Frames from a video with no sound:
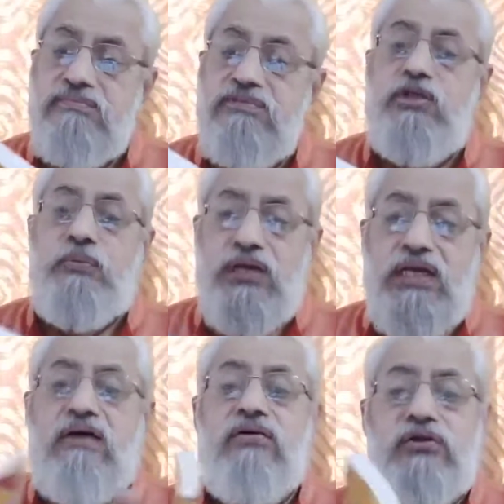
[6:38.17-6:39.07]
When you put a
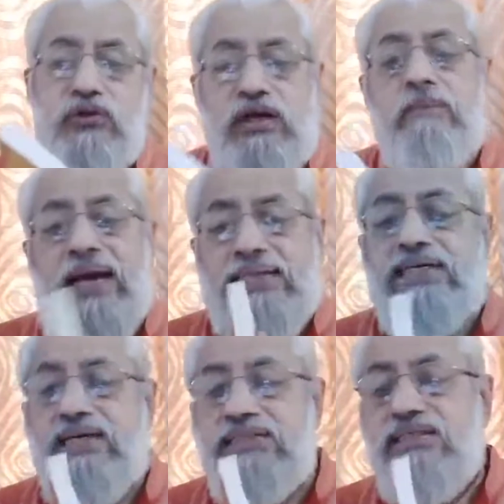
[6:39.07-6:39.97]
cover to it, bind
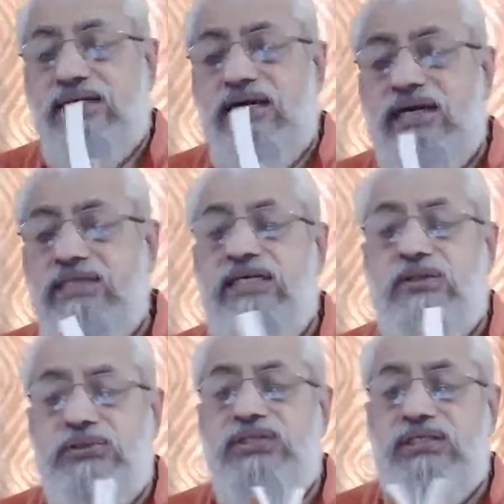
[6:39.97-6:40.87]
it, etc., cut it
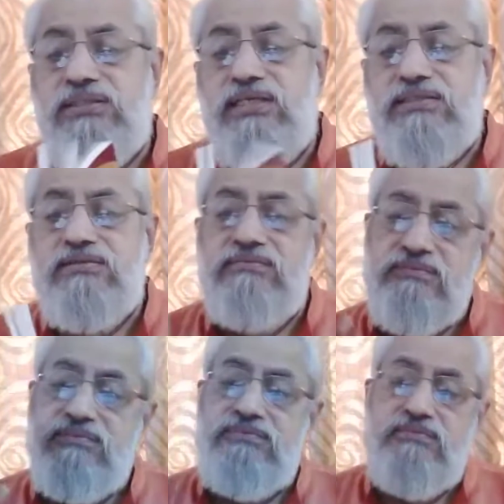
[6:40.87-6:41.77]
to size,
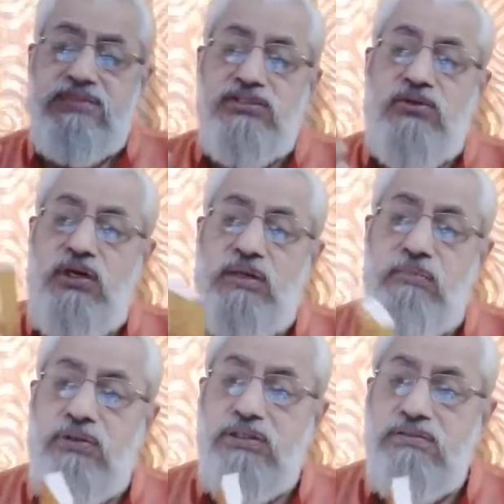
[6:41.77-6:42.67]
it's called a
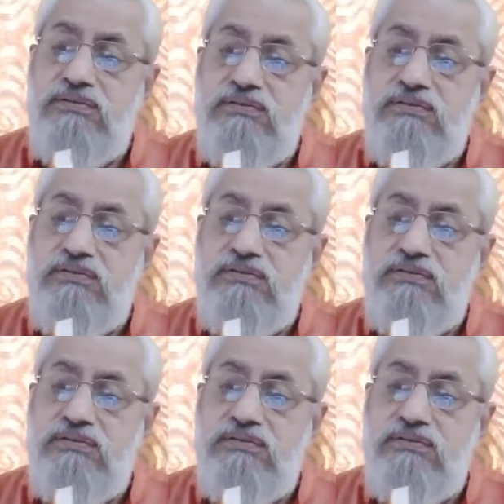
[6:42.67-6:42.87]
book.